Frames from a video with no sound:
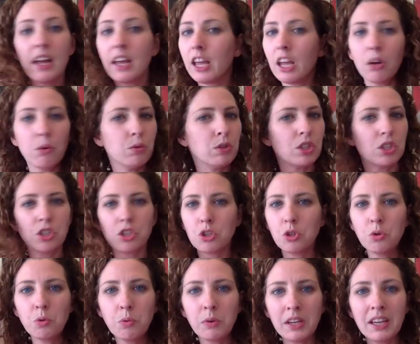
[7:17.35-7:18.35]
It was
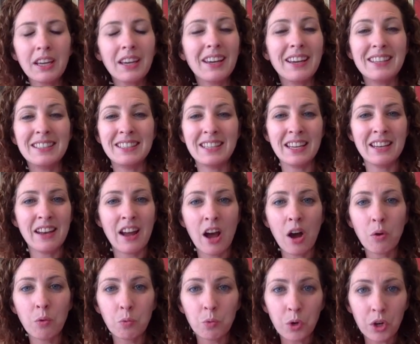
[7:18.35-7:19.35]
too weak. It did
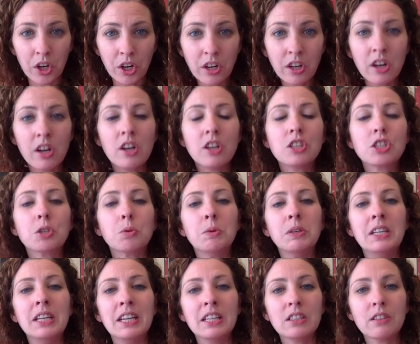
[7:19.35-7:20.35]
not work. So we
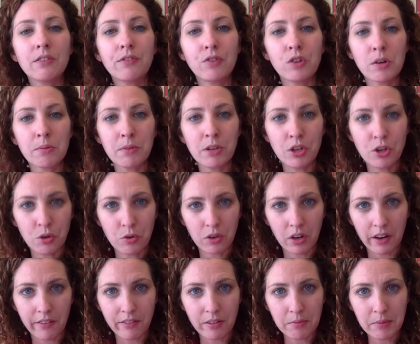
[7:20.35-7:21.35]
needed to form a new
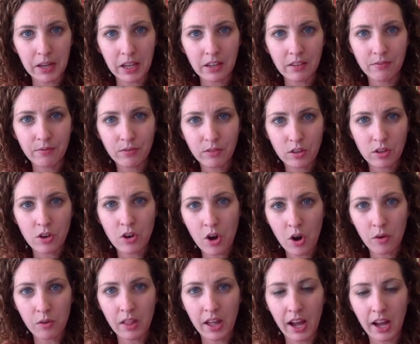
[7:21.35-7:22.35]
government.
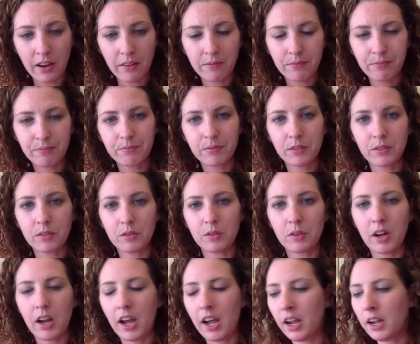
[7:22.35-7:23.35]
Know that,
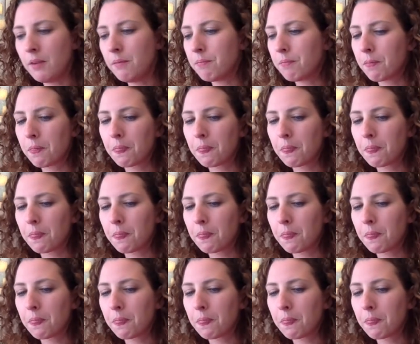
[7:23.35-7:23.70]
okay?